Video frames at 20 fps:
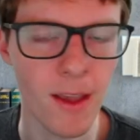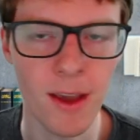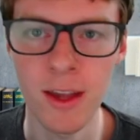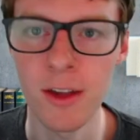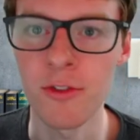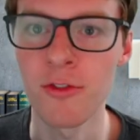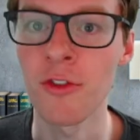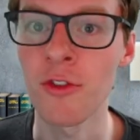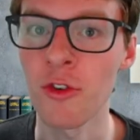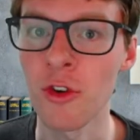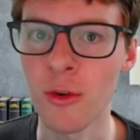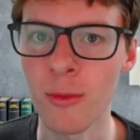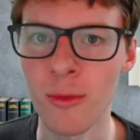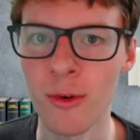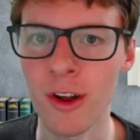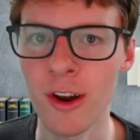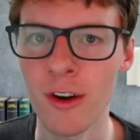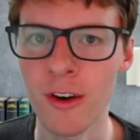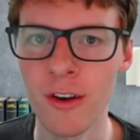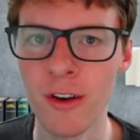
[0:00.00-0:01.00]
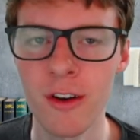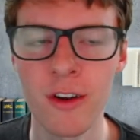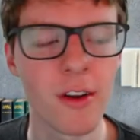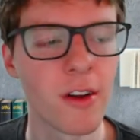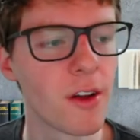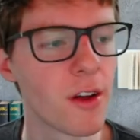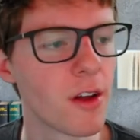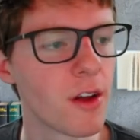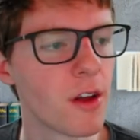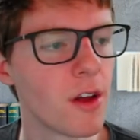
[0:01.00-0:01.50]
is your numerator.
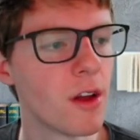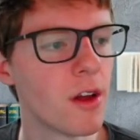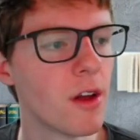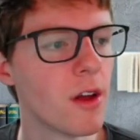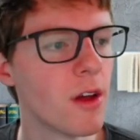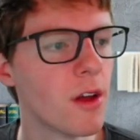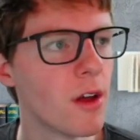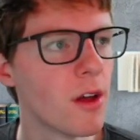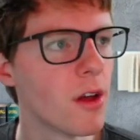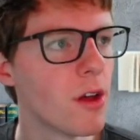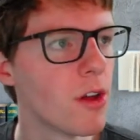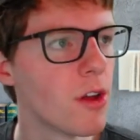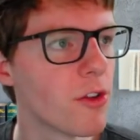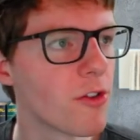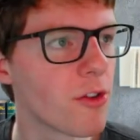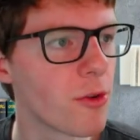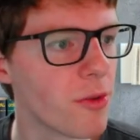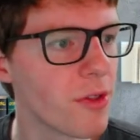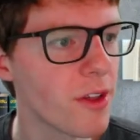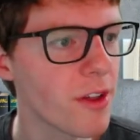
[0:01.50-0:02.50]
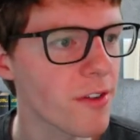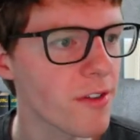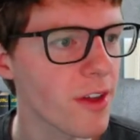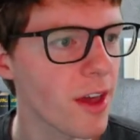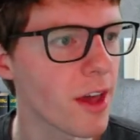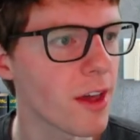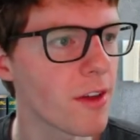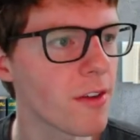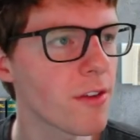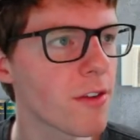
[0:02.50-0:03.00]
So in this
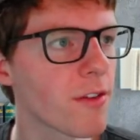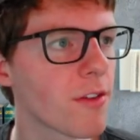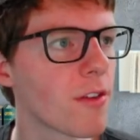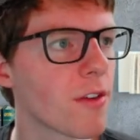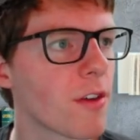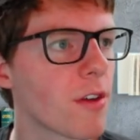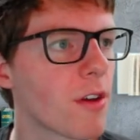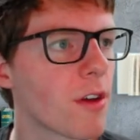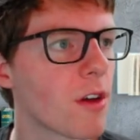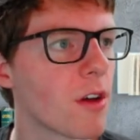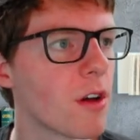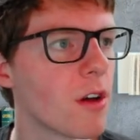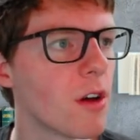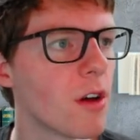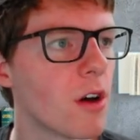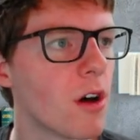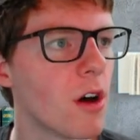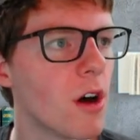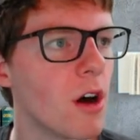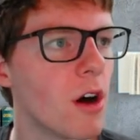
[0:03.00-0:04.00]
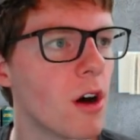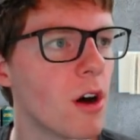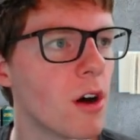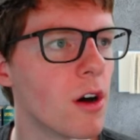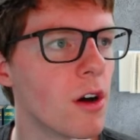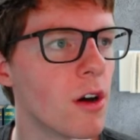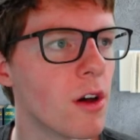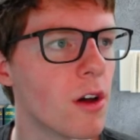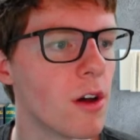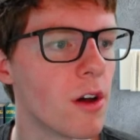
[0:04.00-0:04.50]
case,
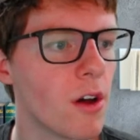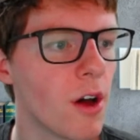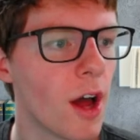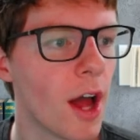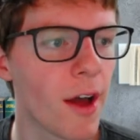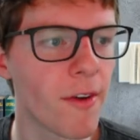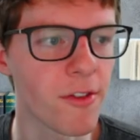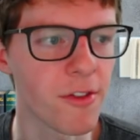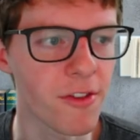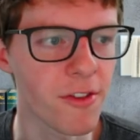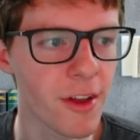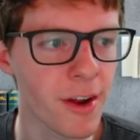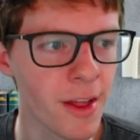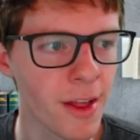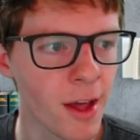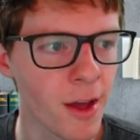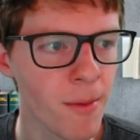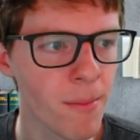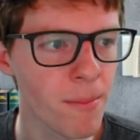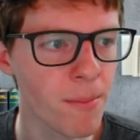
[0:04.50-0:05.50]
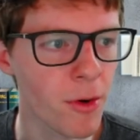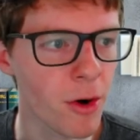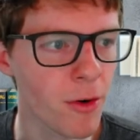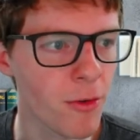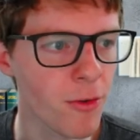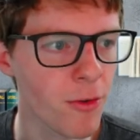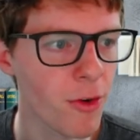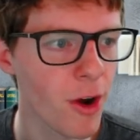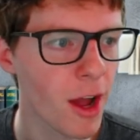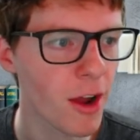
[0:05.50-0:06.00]
I haven't said it yet, but our
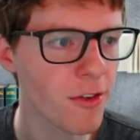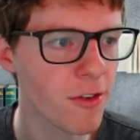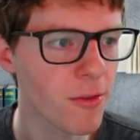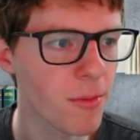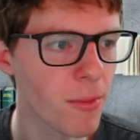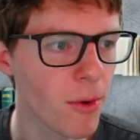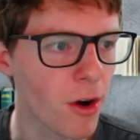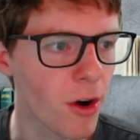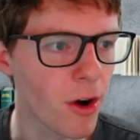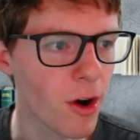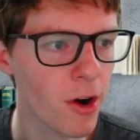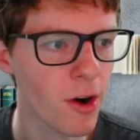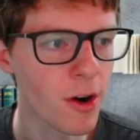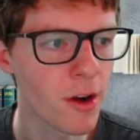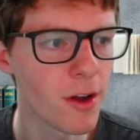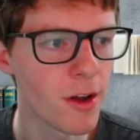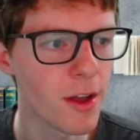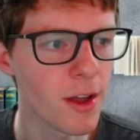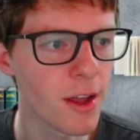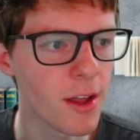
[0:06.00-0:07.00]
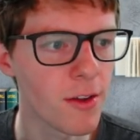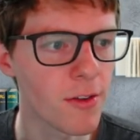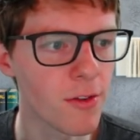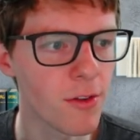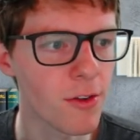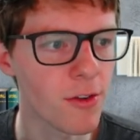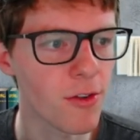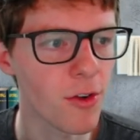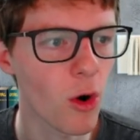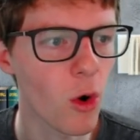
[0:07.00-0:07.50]
fraction bar is
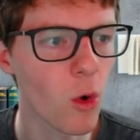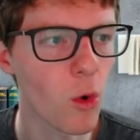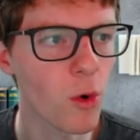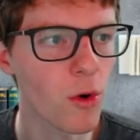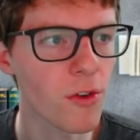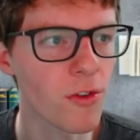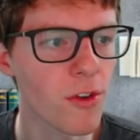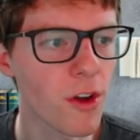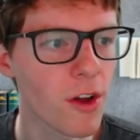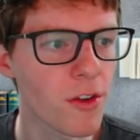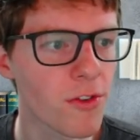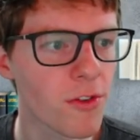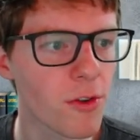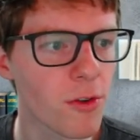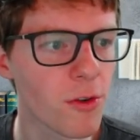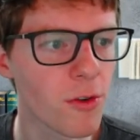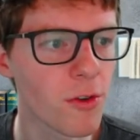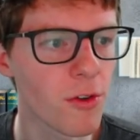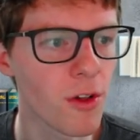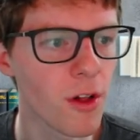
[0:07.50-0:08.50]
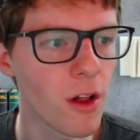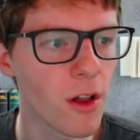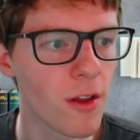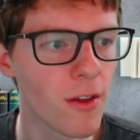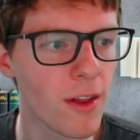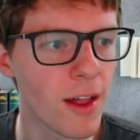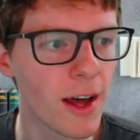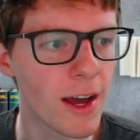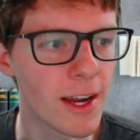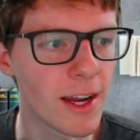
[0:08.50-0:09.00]
this horizontal
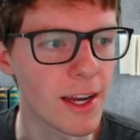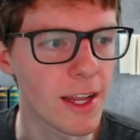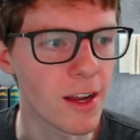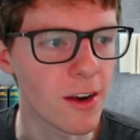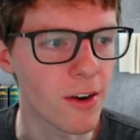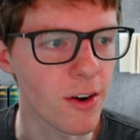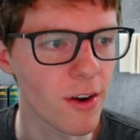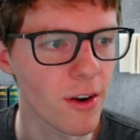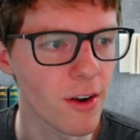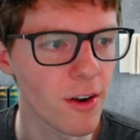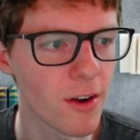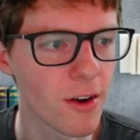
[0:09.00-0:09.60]
line here.